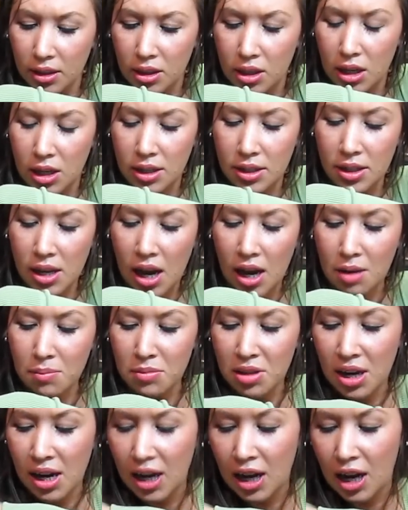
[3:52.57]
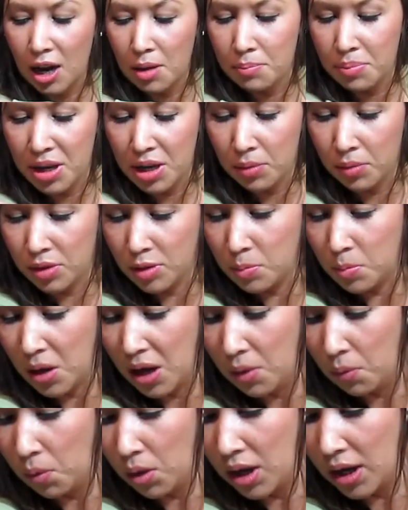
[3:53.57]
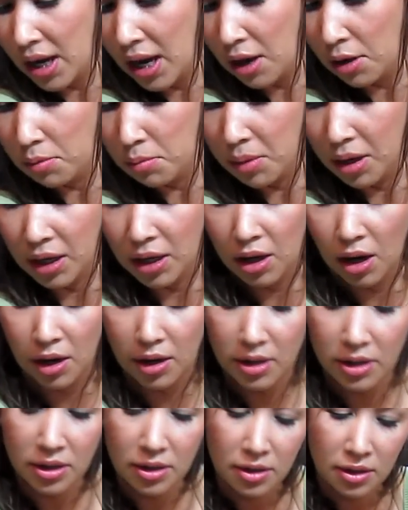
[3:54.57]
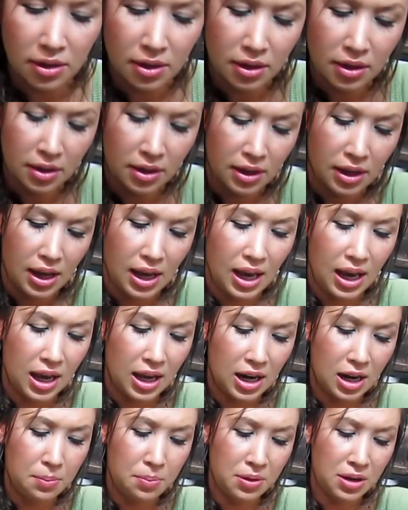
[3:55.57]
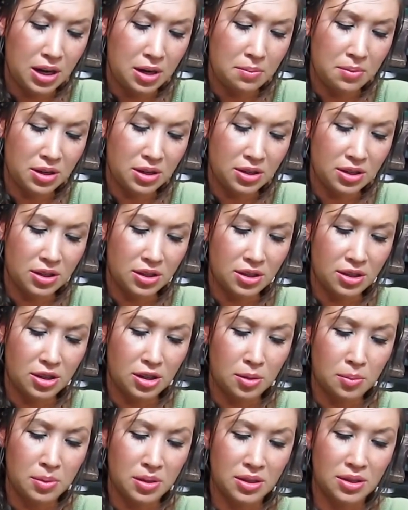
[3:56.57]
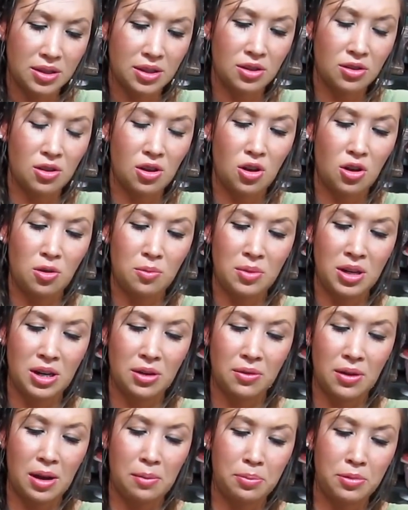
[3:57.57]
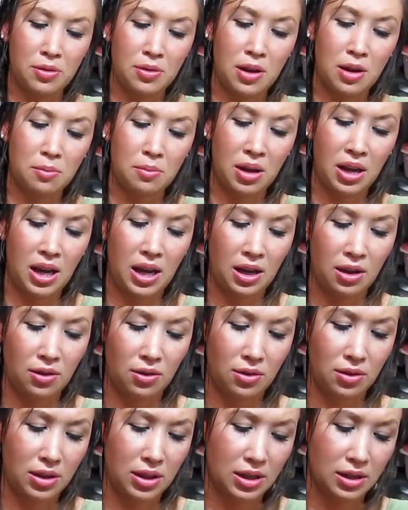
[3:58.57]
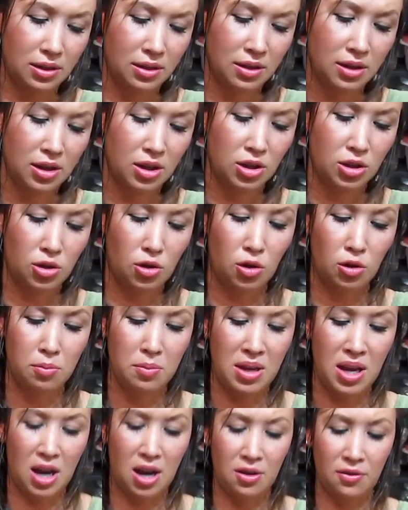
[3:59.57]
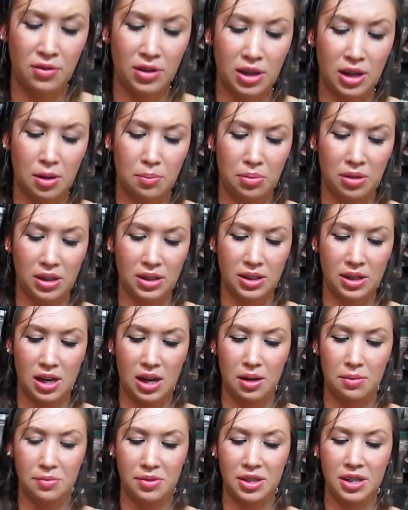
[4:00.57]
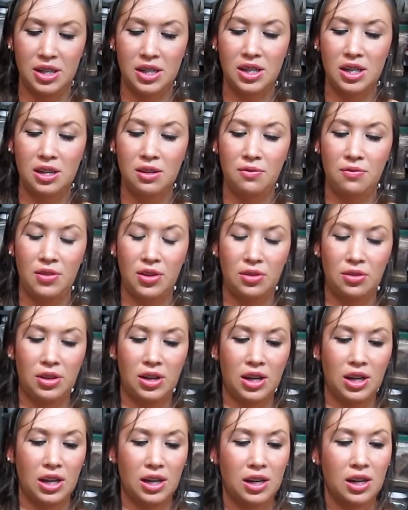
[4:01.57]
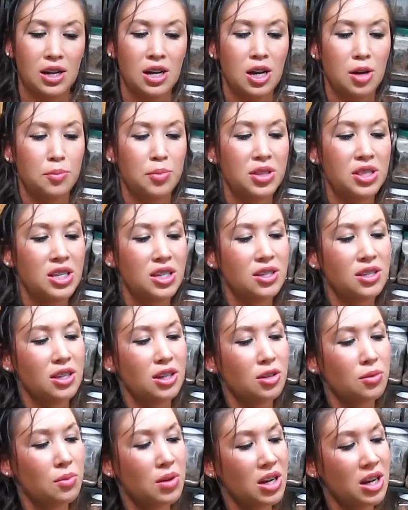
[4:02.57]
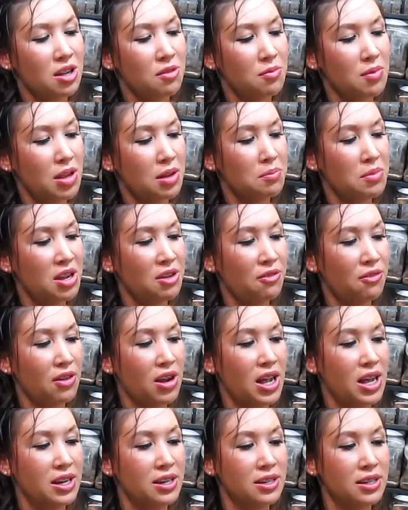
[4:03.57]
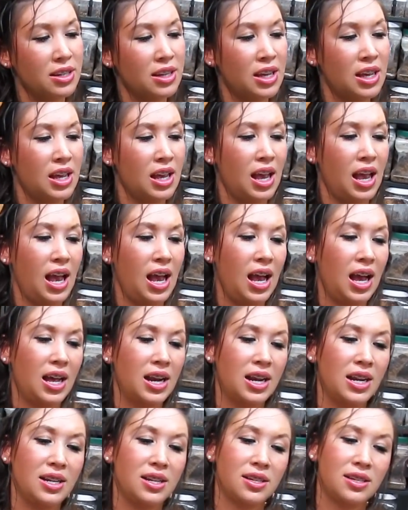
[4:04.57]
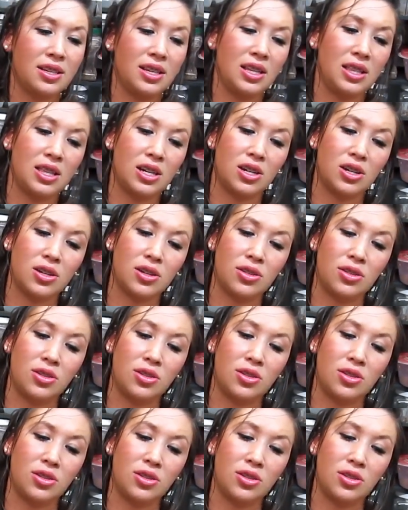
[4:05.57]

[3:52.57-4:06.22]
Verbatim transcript: the time that I got bit was by one out in my garden. And I pretty much disturbed its little home and it wrapped around my ankle and told me off a couple of times and it didn't feel good. But this little one I've made my friend and I just think they're